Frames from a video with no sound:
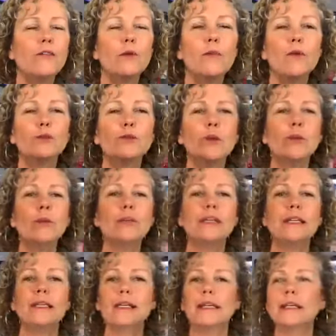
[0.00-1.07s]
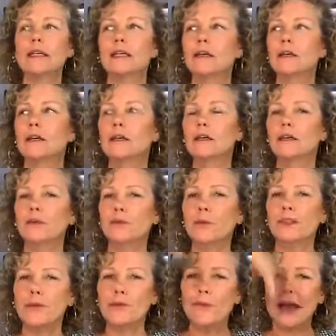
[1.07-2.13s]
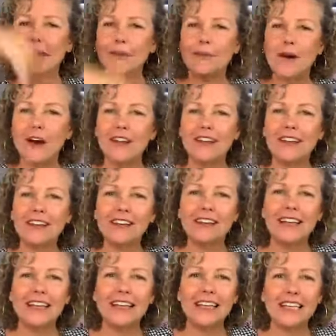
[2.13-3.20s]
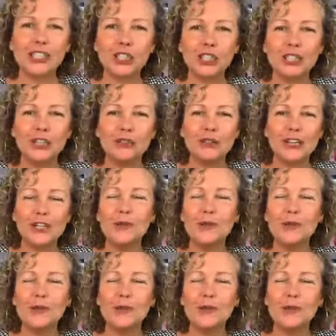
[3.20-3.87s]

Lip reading: For most people dealing with a metabolic issue,